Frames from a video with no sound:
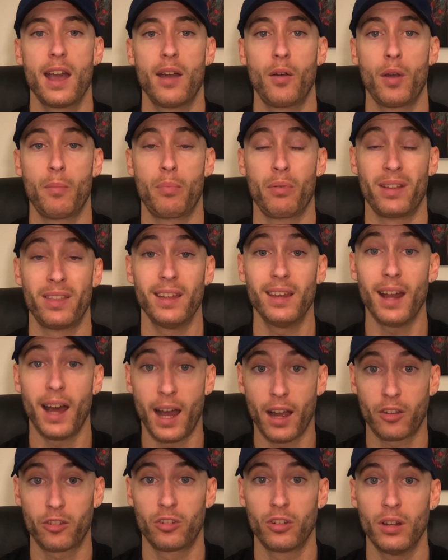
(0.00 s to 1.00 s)
We breathe in
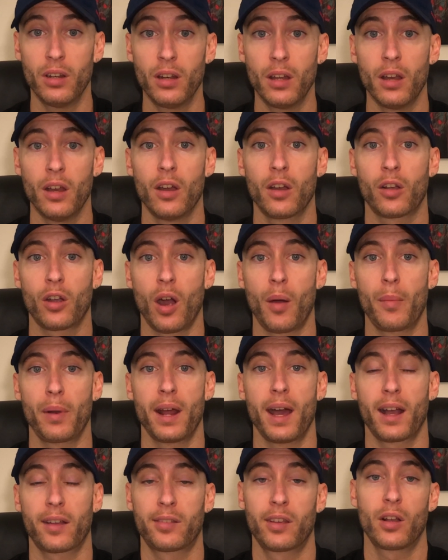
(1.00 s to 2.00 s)
oxygen. Carbon
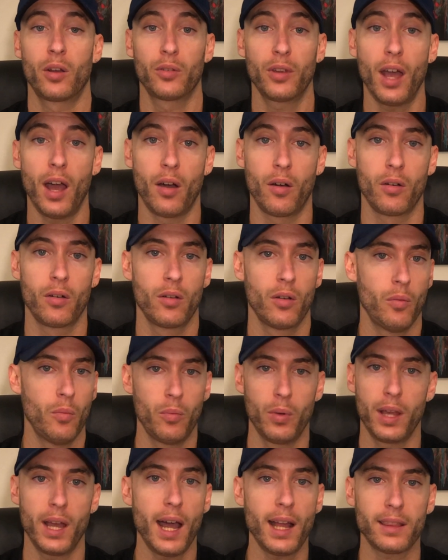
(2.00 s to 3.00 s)
dioxide goes out.
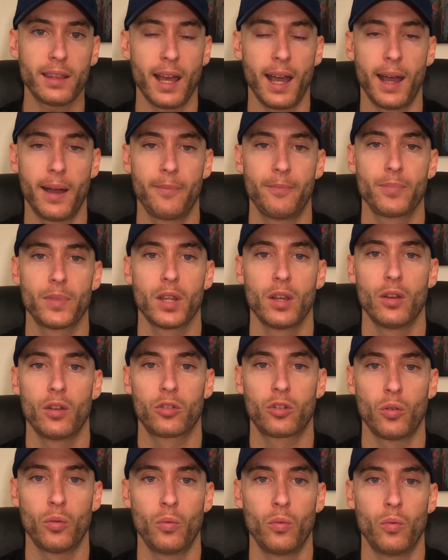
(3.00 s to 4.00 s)
We got that.
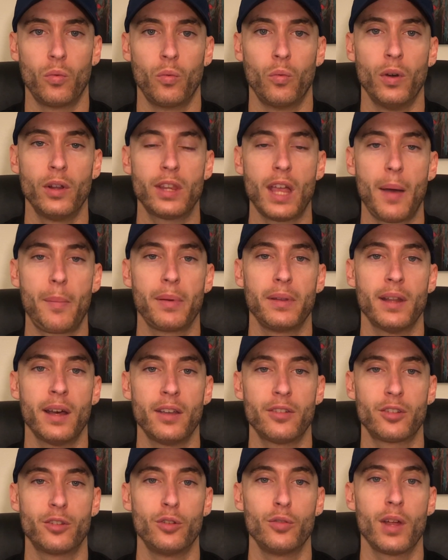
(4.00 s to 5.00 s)
So wouldn't that be
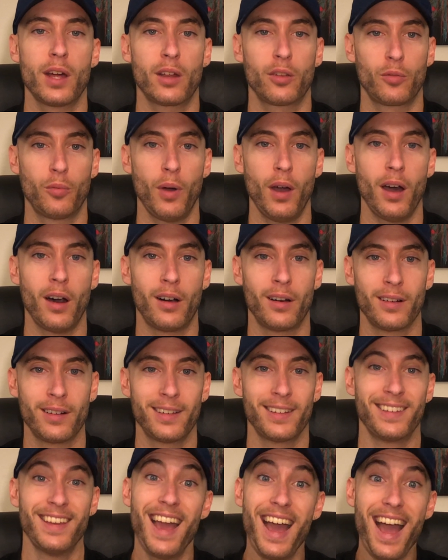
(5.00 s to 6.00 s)
nice to do that as
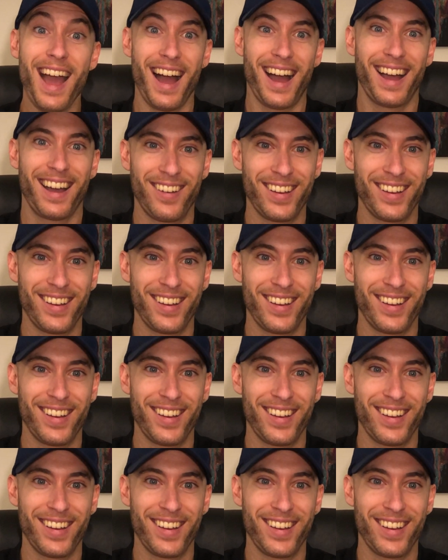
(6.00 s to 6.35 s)
well? Yeah,